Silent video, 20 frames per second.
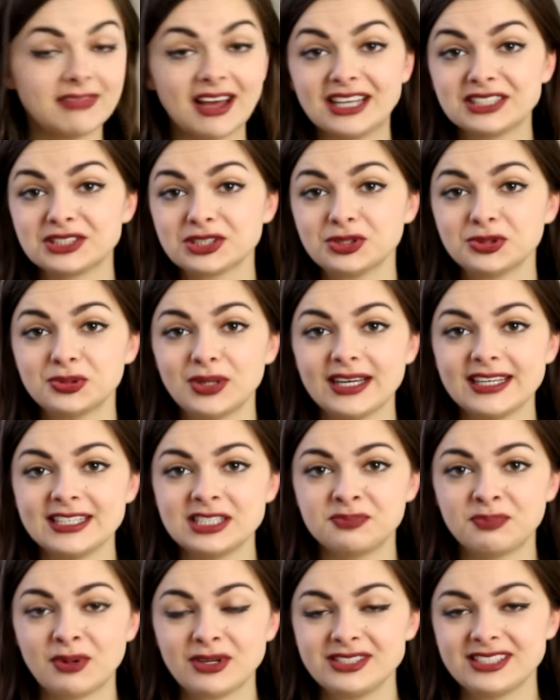As
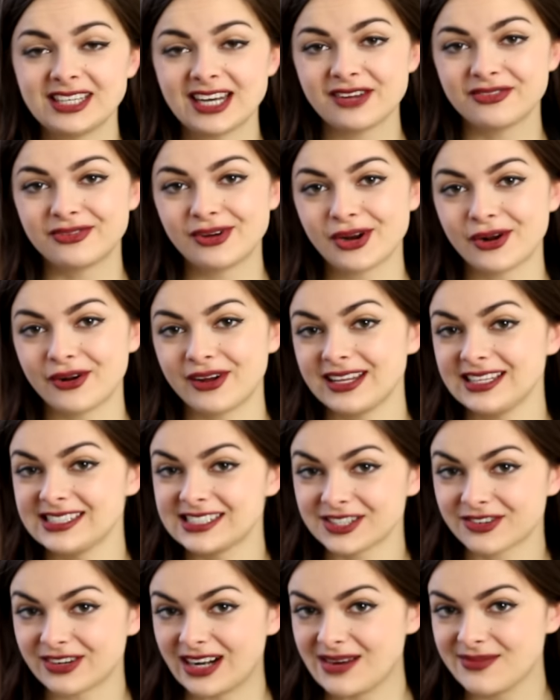always, posted a photo on
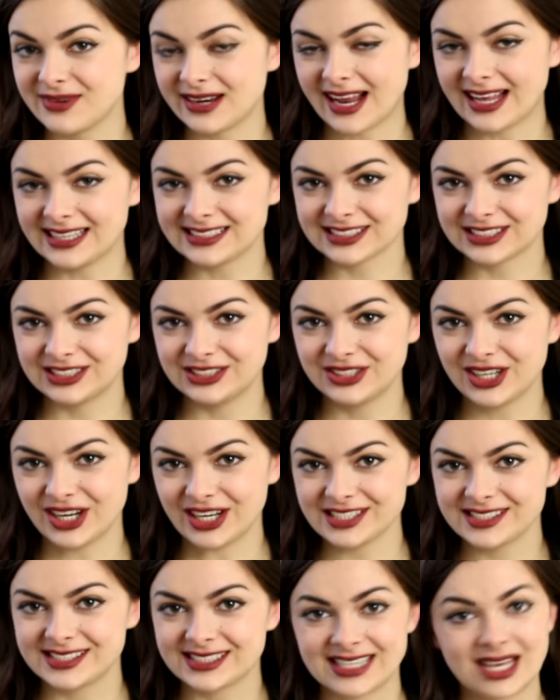Instagram and asked you
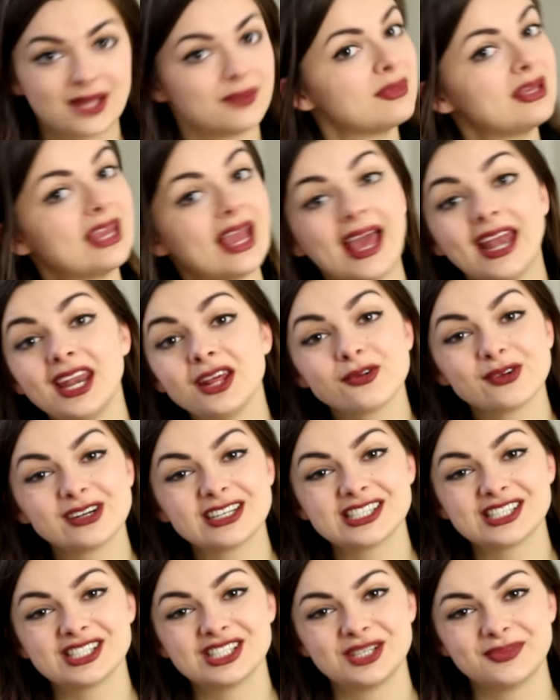guys to send me any
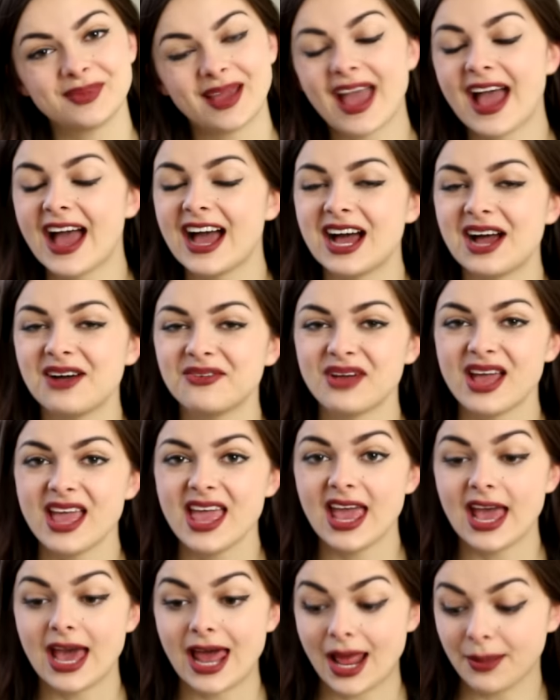questions you may have,
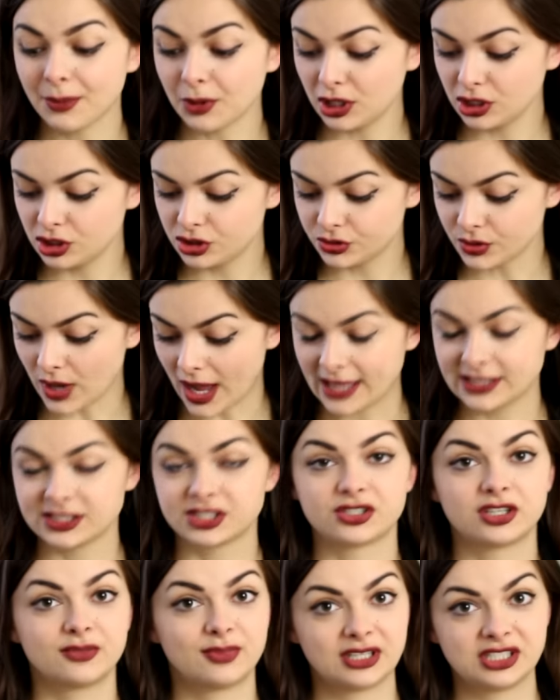and I'm going to
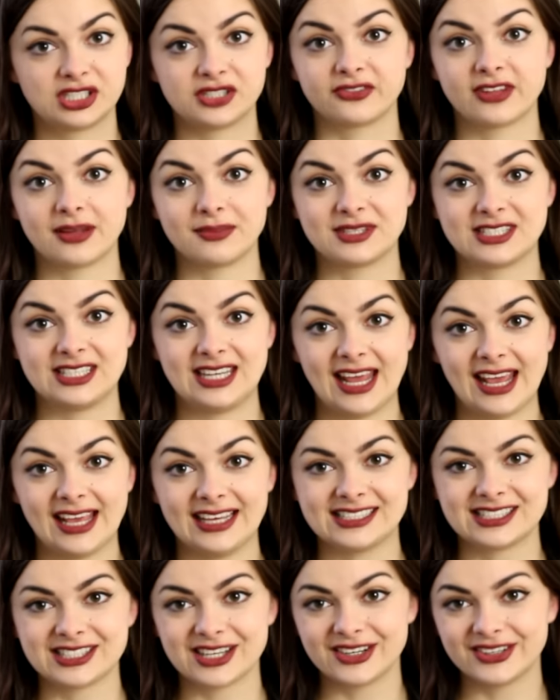answer a bunch of them
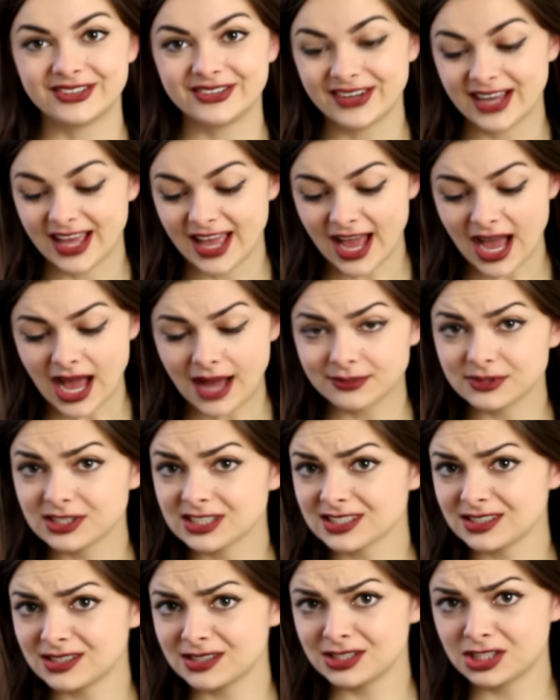today, so I'm
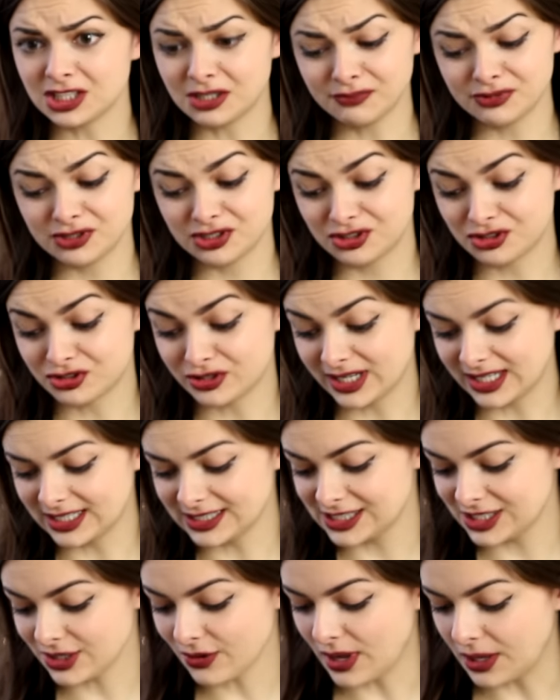just gonna jump straight
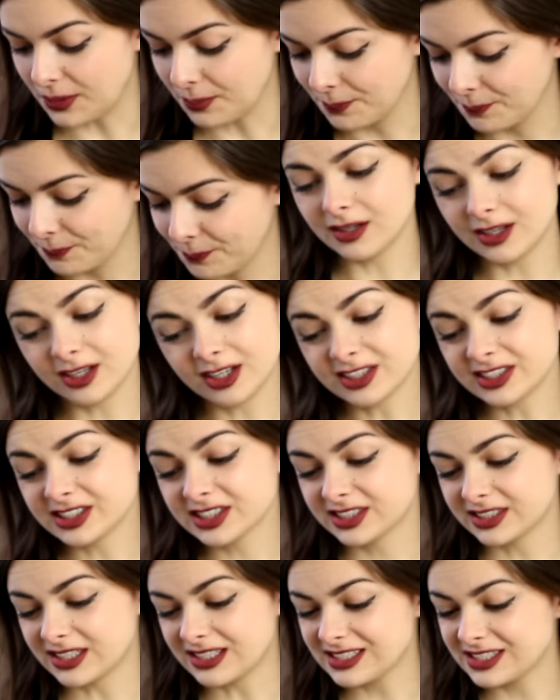into it. Air
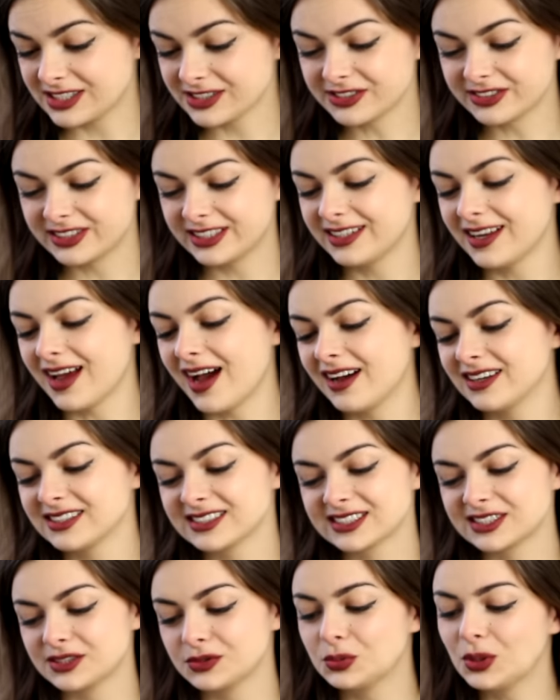Sasagren
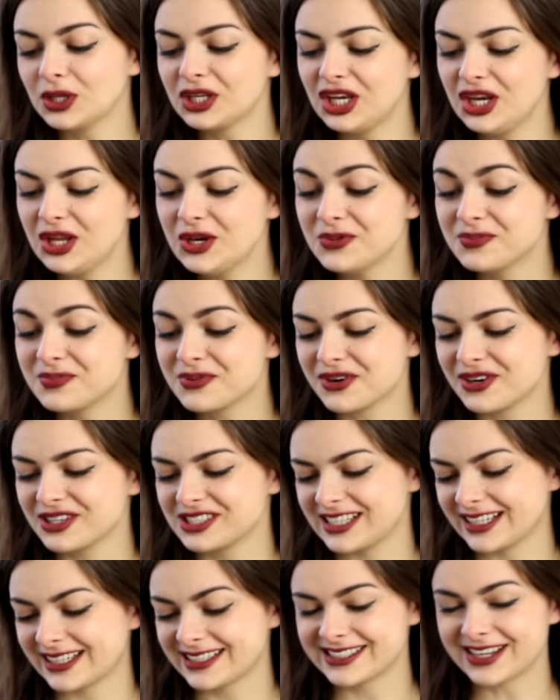asks, what new
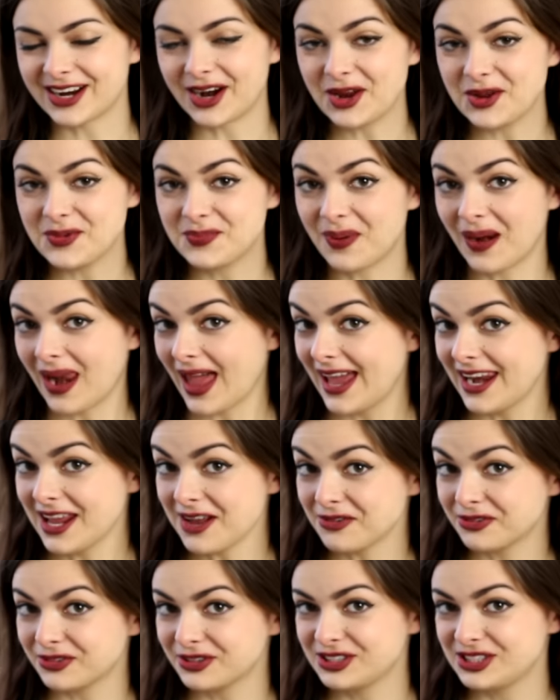projects are you
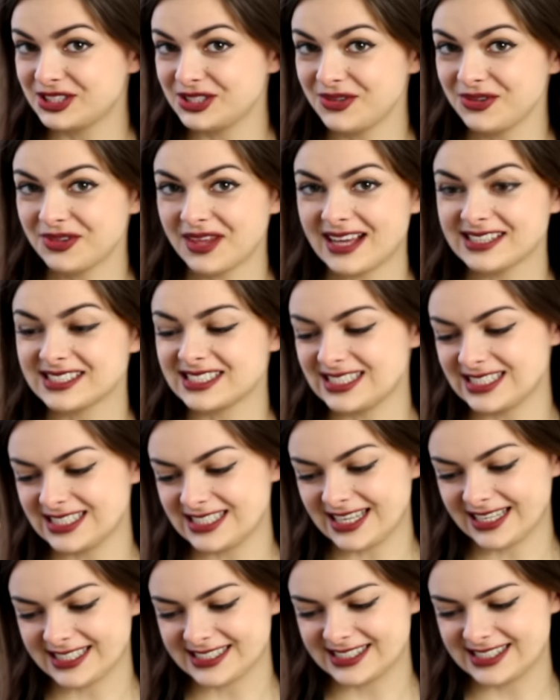planning for two thousand
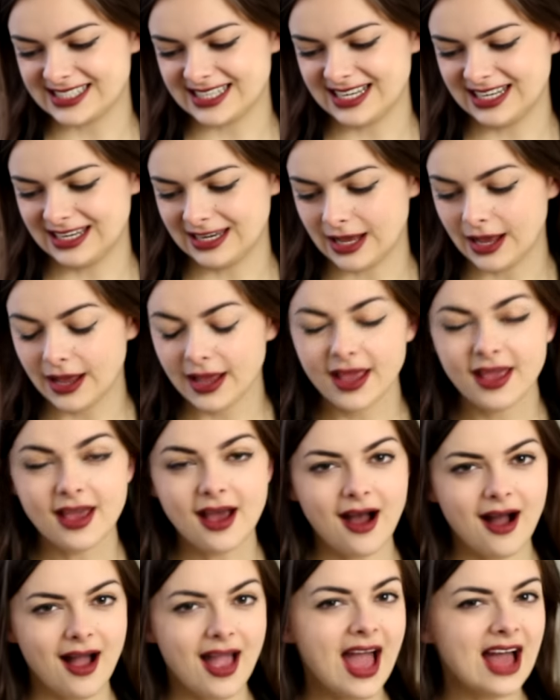sixteen?
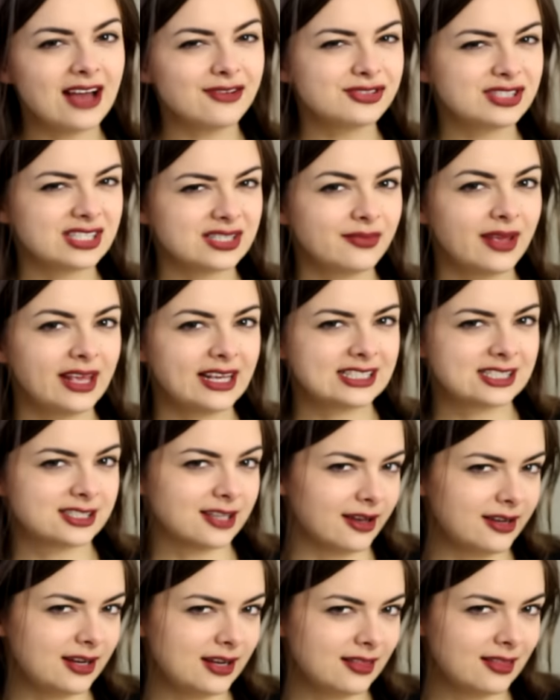I have some
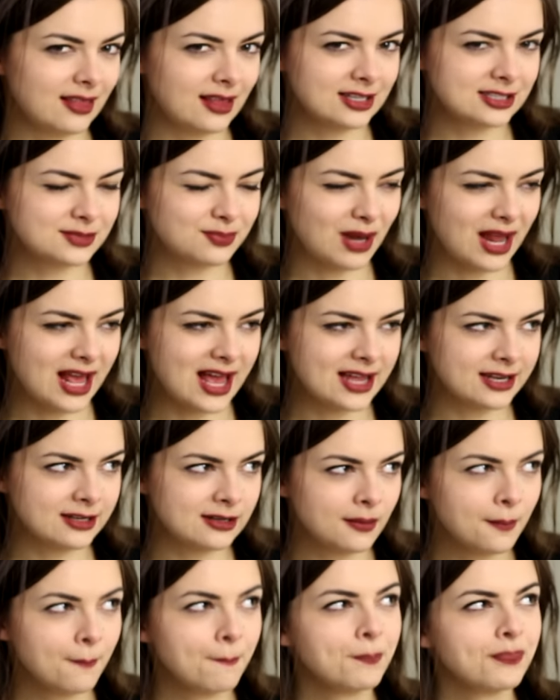exciting things
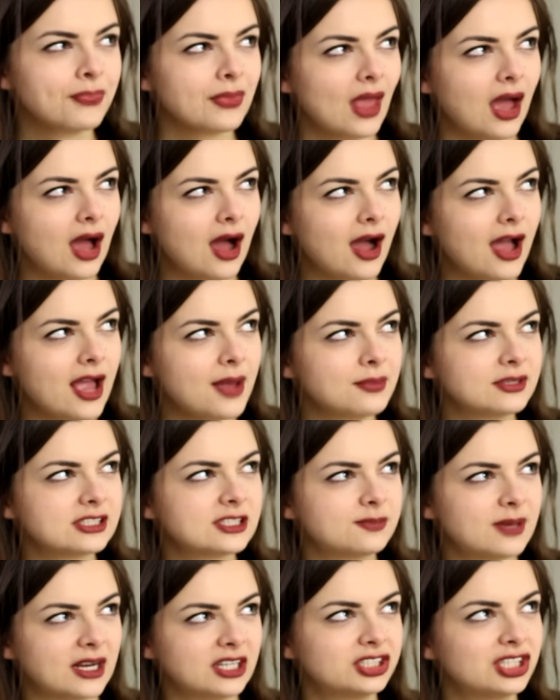planned. I'm
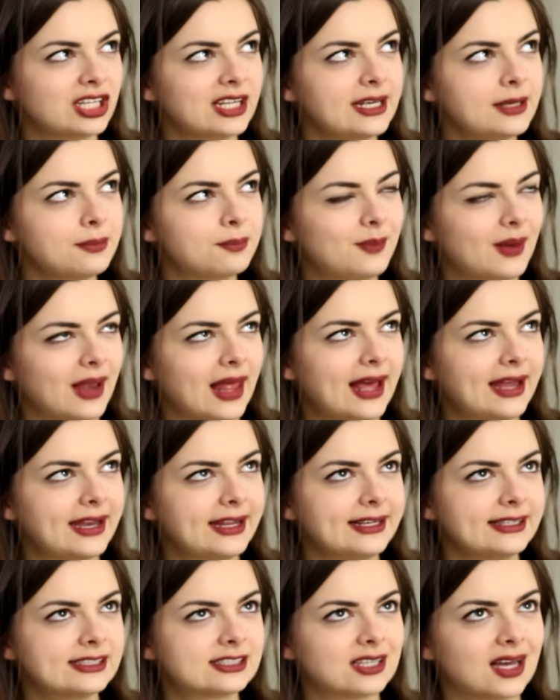especially
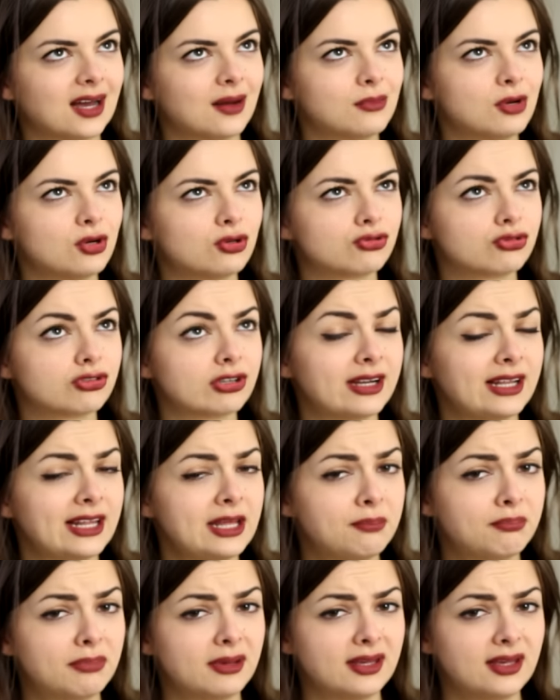planning some
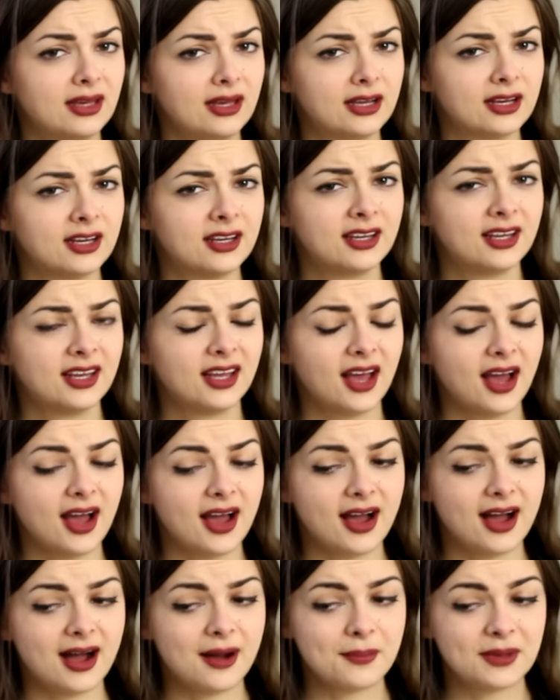really big,
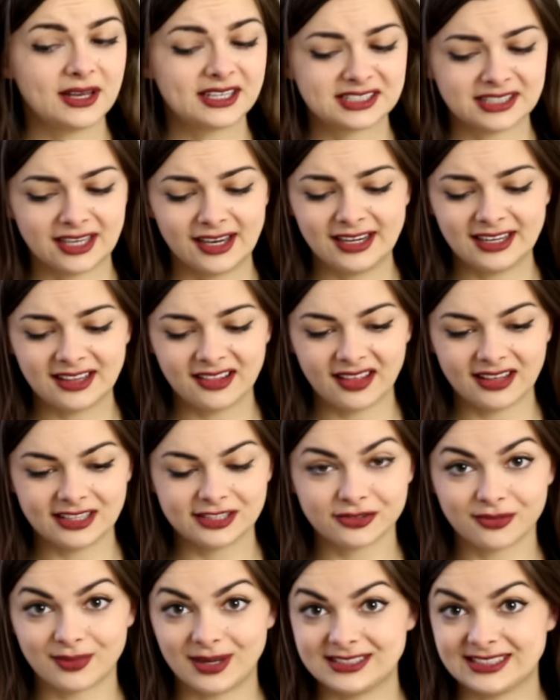um, exciting
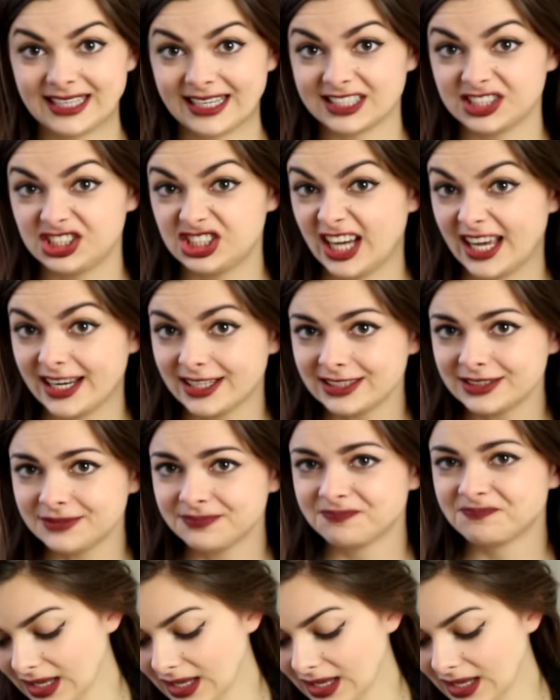things for my second channel.